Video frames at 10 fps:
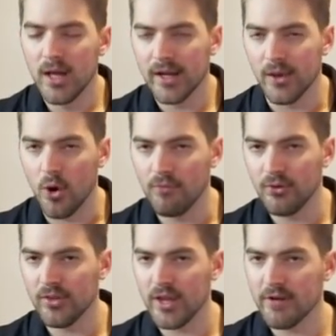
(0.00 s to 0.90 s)
again,
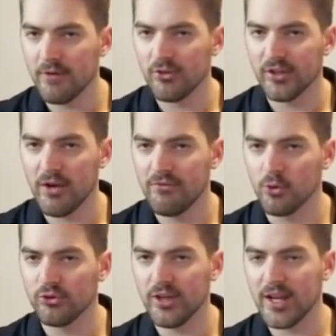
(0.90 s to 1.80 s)
hopefully the NFL is going to have
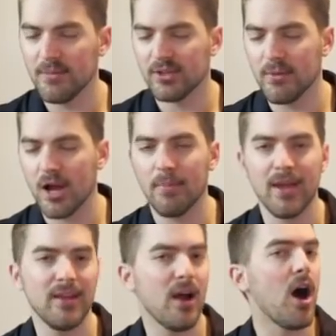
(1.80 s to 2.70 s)
full stadiums coming up
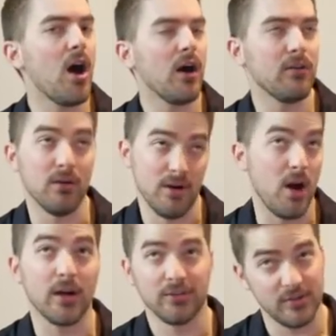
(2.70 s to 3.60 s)
in
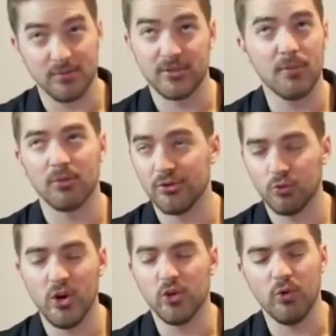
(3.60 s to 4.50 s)
August and September in
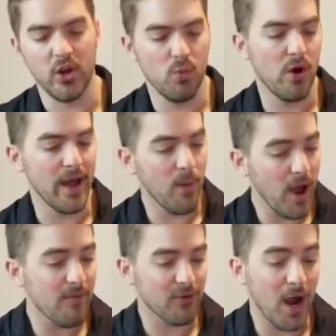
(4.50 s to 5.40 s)
2021.
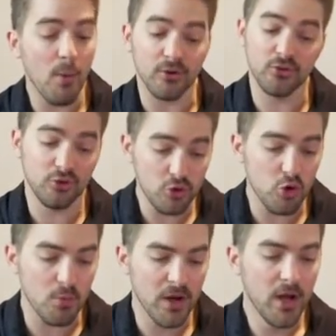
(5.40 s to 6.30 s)
However, I would
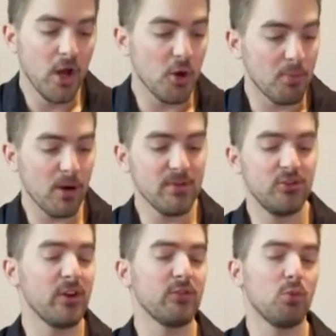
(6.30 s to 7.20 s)
assume you're probably
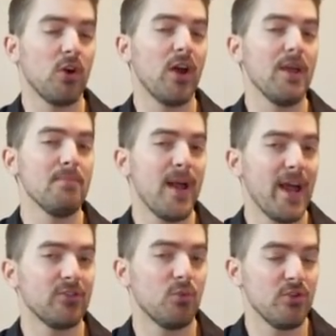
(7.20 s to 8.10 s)
still going to have to wear a
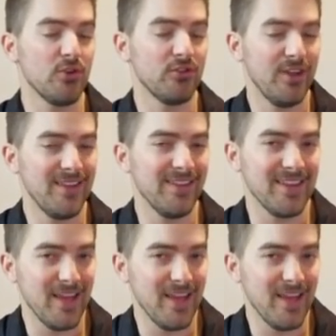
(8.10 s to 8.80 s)
mask when you attend the